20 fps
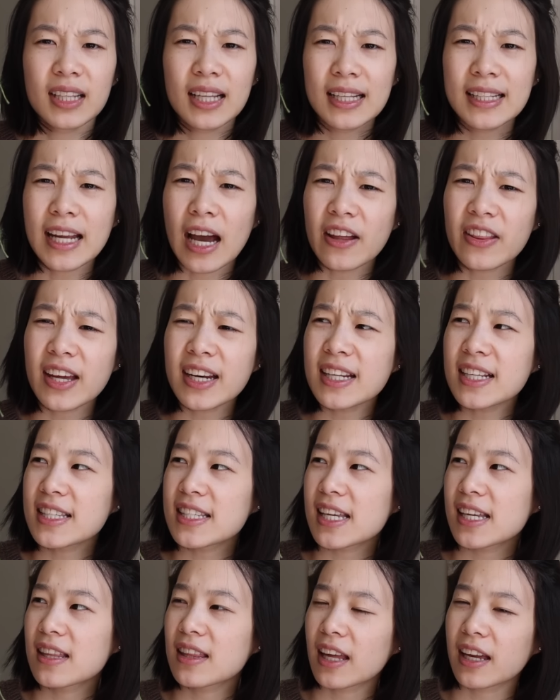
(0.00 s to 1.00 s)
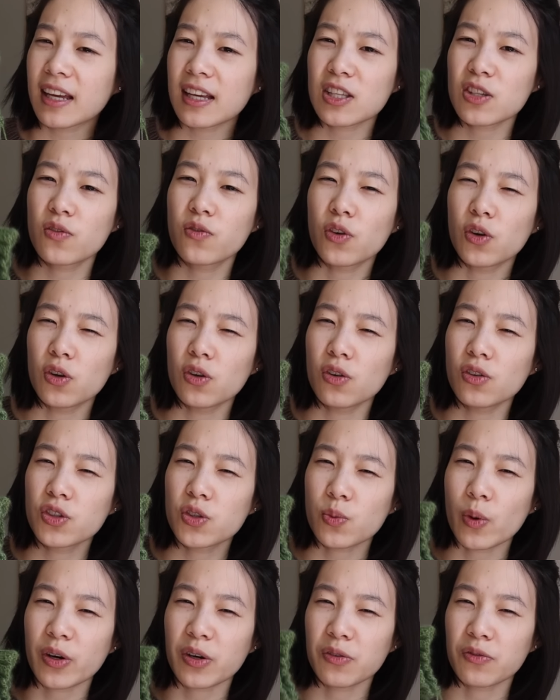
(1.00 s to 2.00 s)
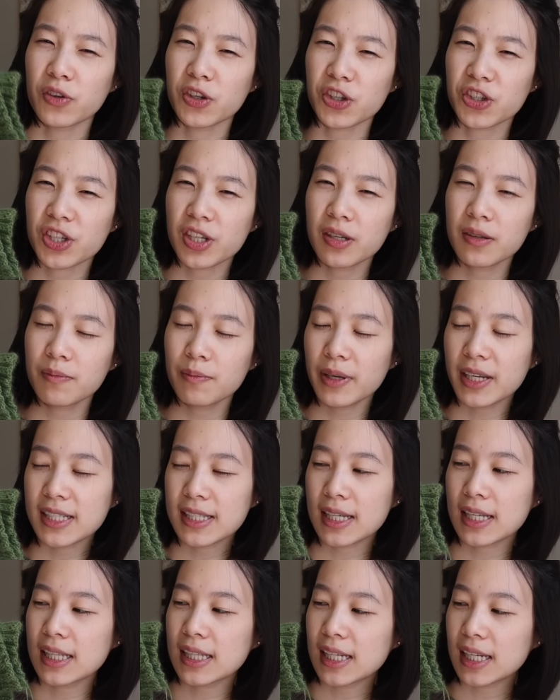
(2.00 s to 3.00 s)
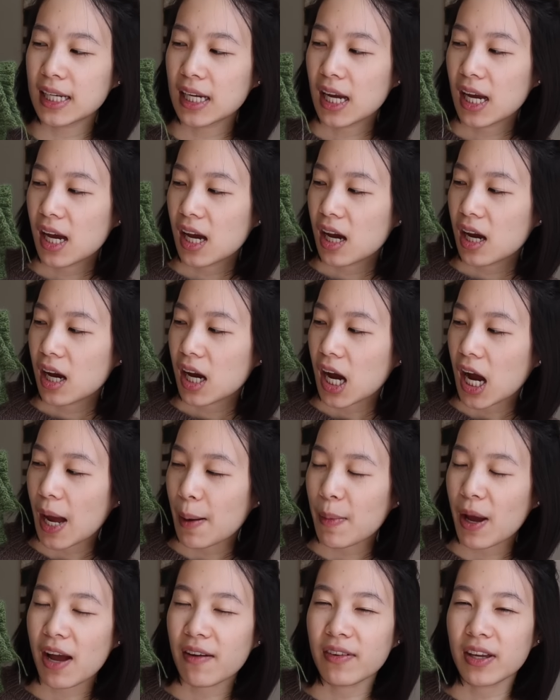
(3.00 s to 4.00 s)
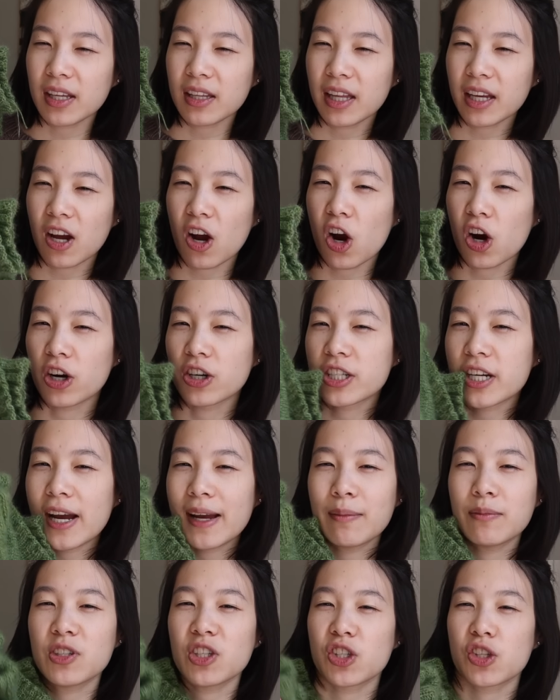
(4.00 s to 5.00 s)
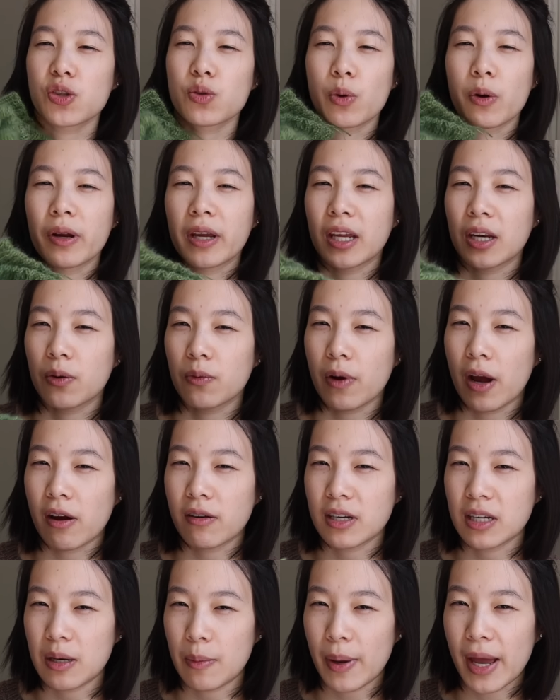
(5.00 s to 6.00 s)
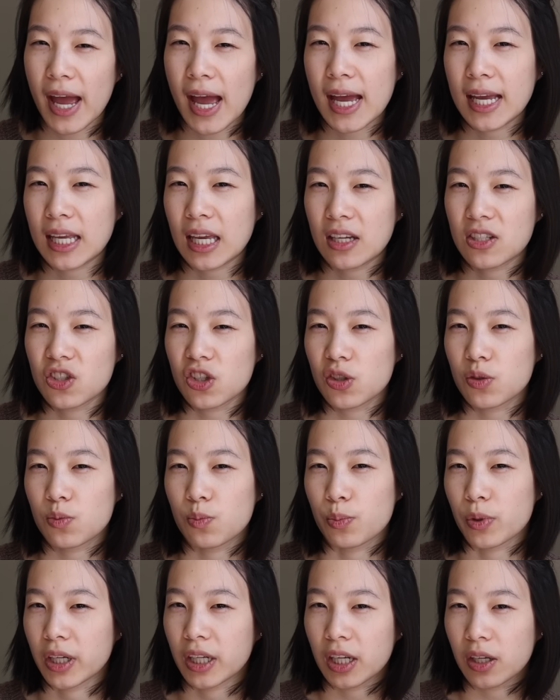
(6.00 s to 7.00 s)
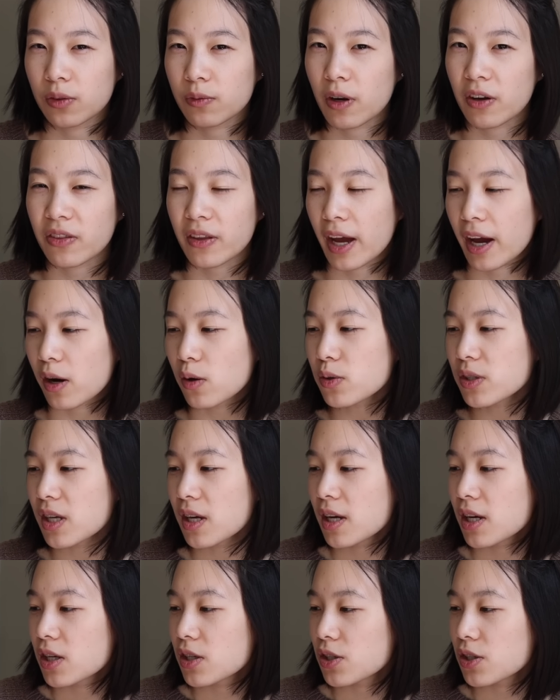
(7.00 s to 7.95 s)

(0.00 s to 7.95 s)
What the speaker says: now that it's in like its full sweater version, basically, I'm having like a hard time just throwing it around in a bag and just bringing it around the house.